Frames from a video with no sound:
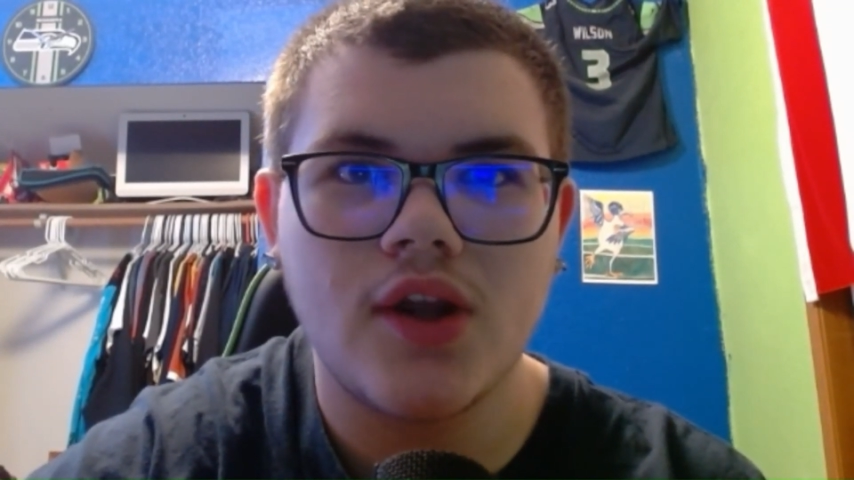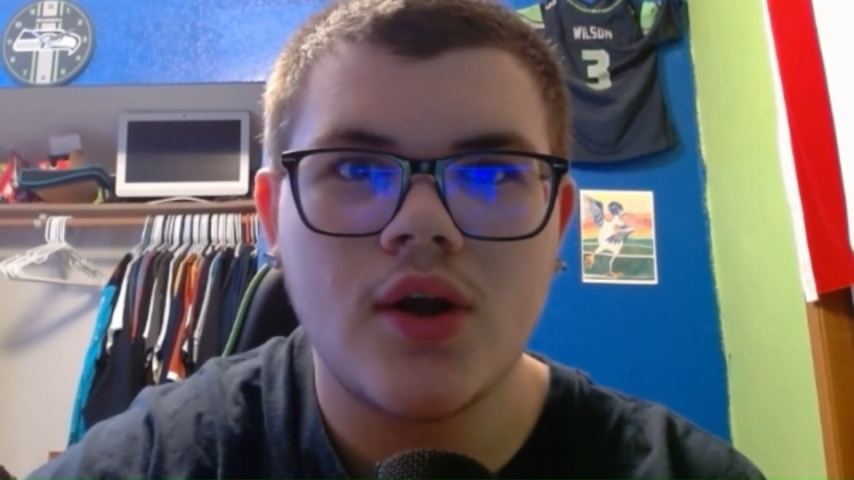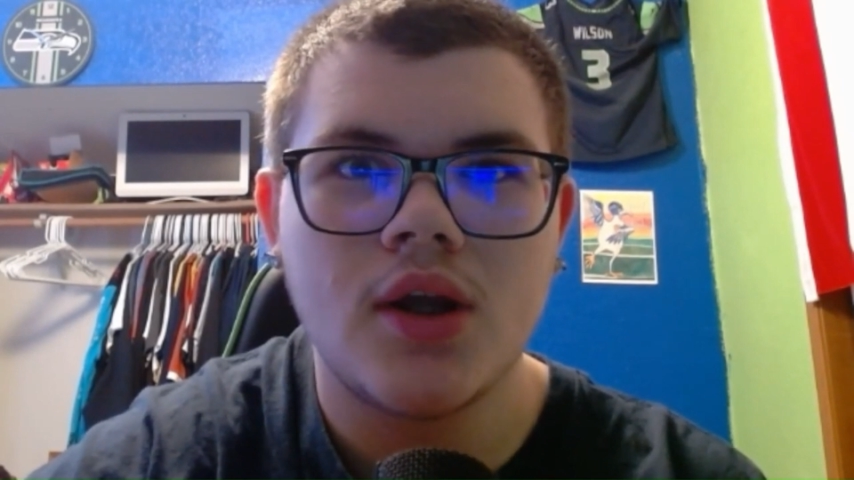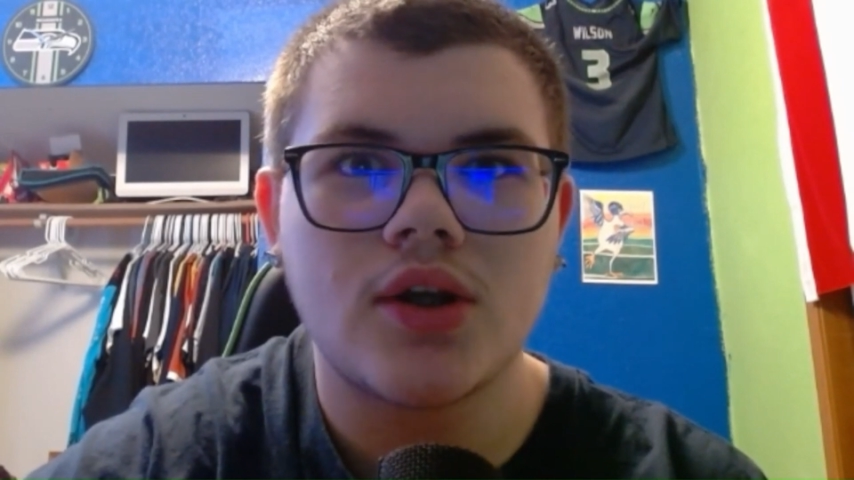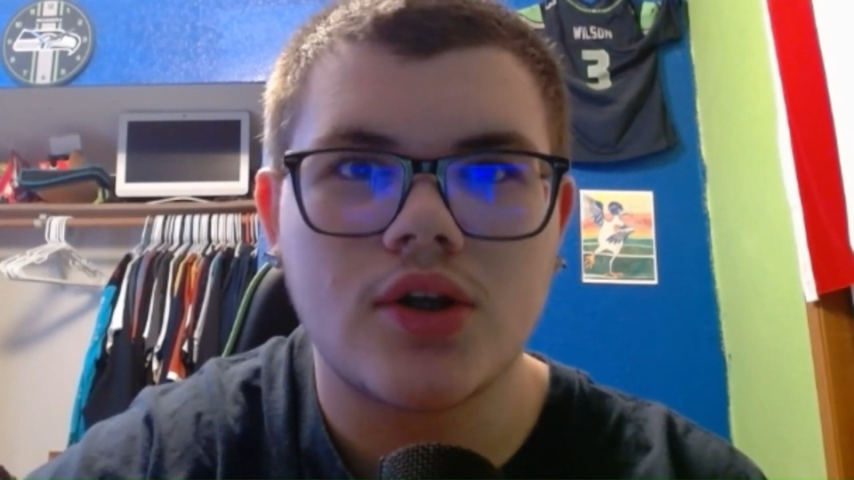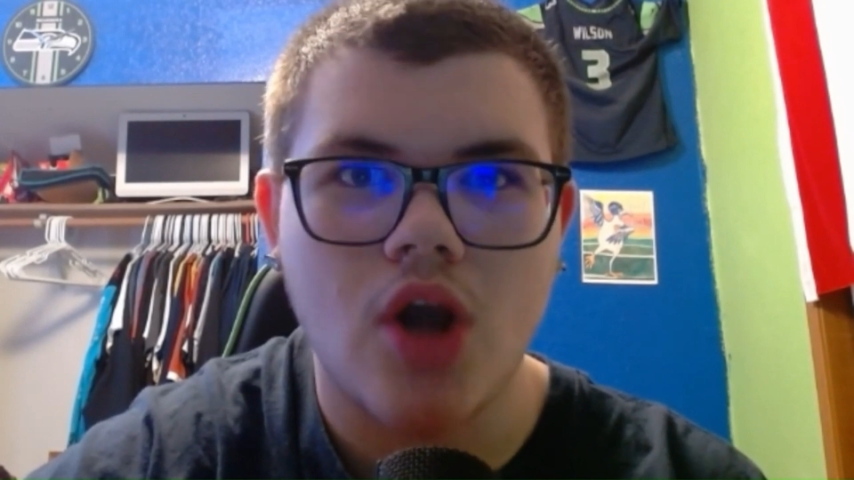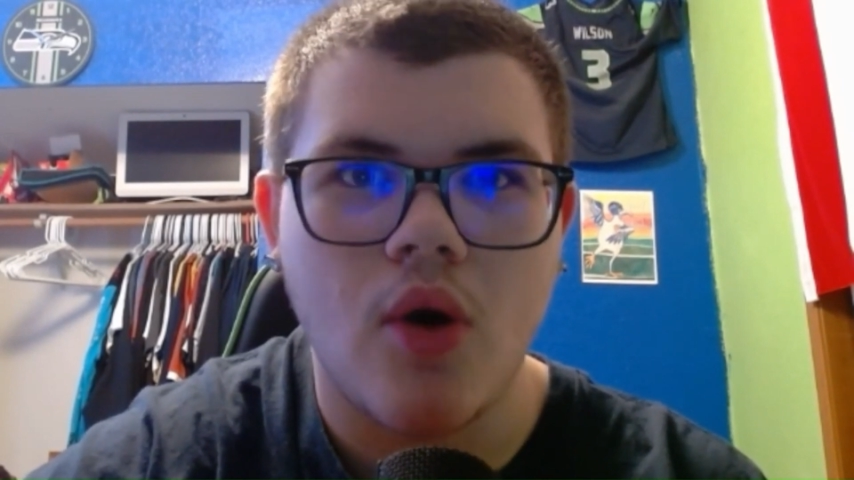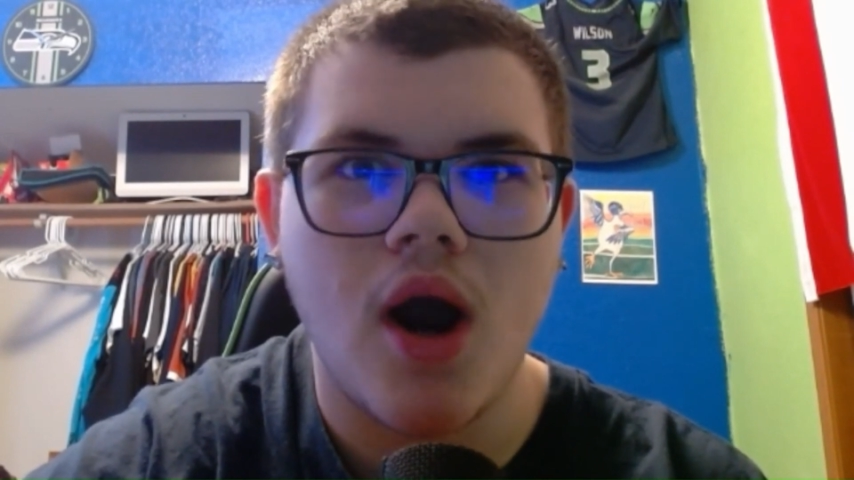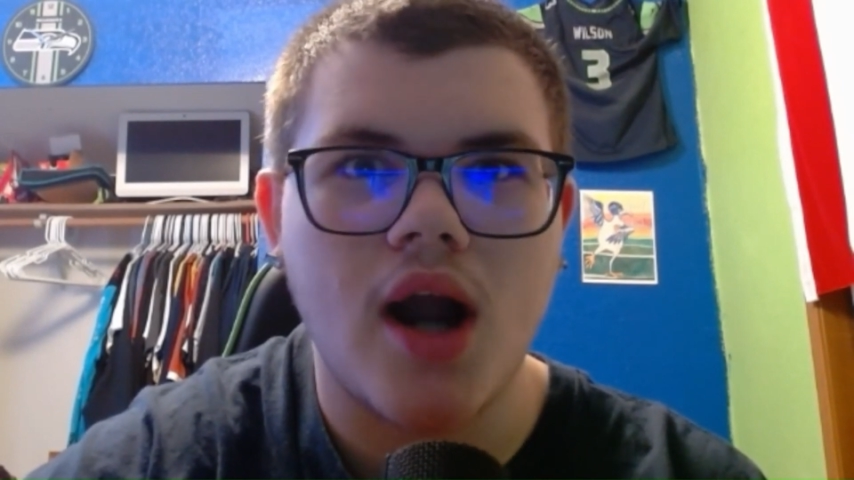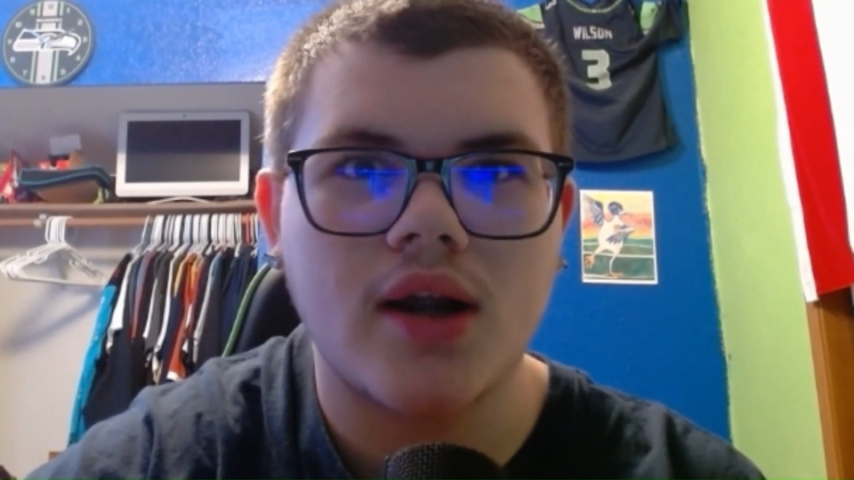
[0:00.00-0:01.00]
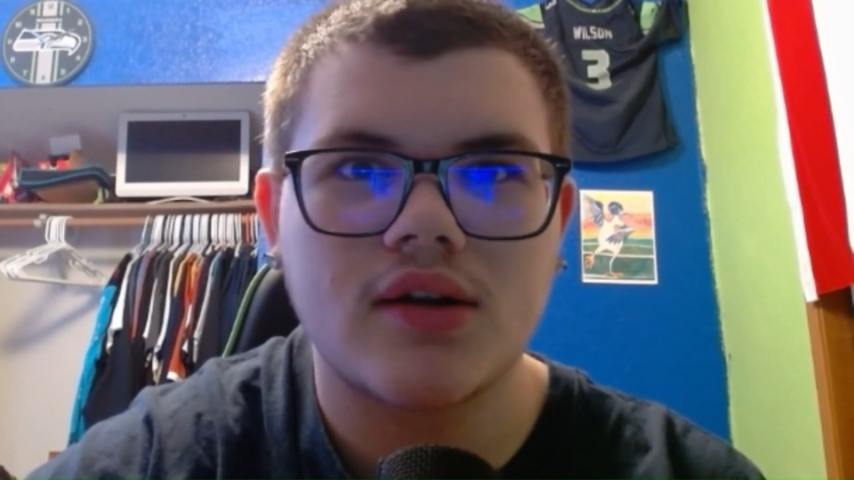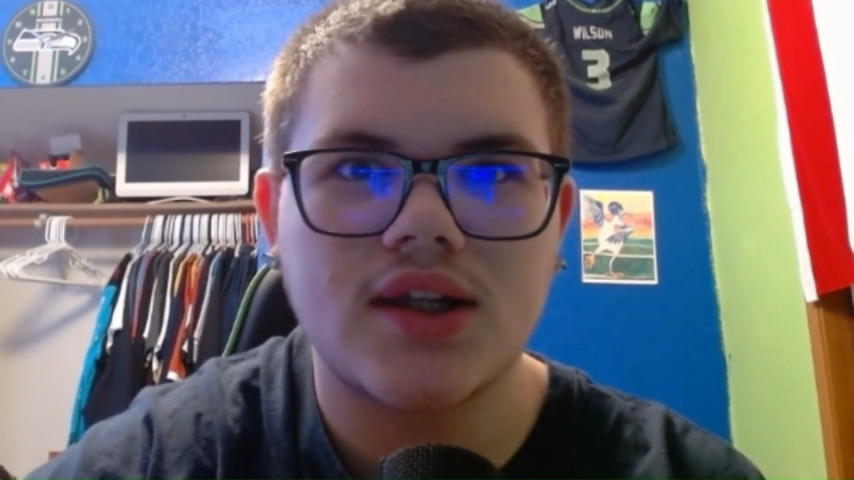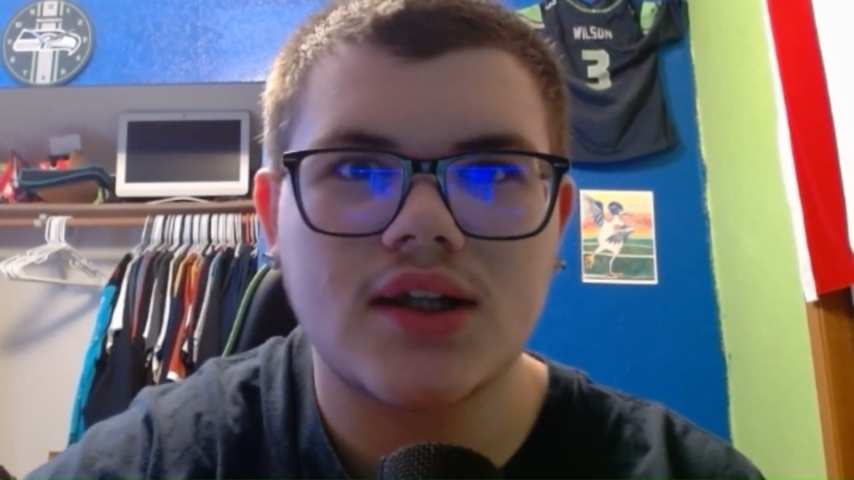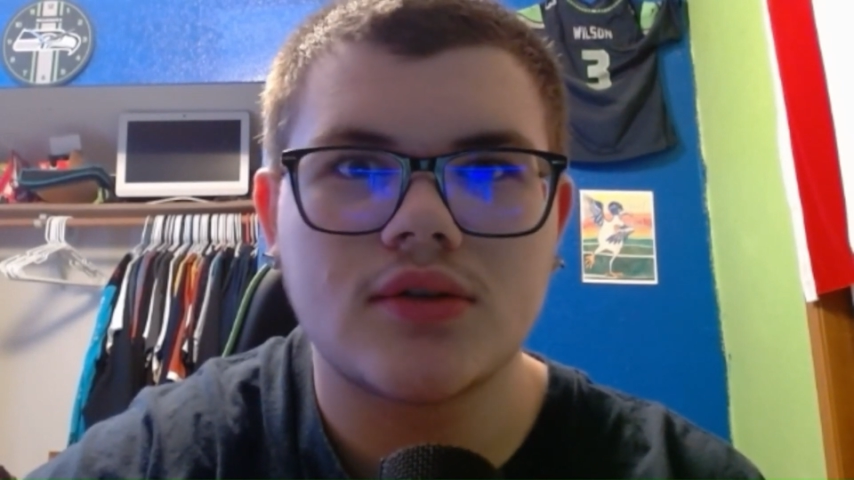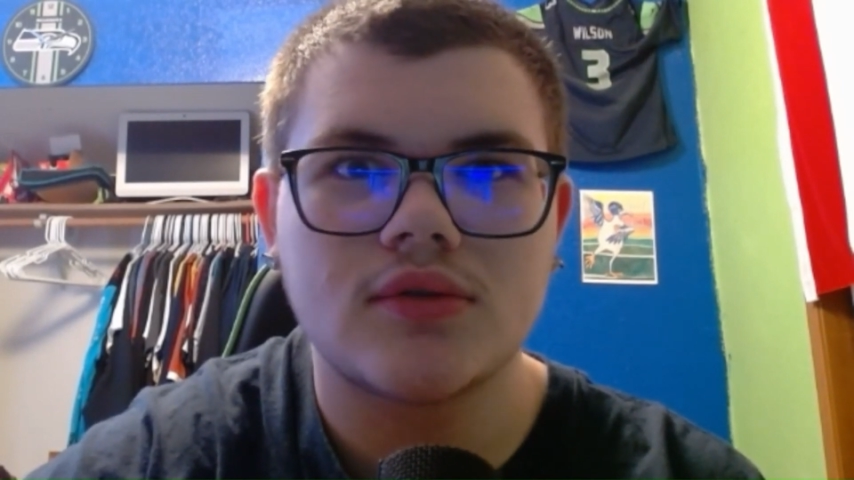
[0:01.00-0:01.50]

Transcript: video. Go Hawks!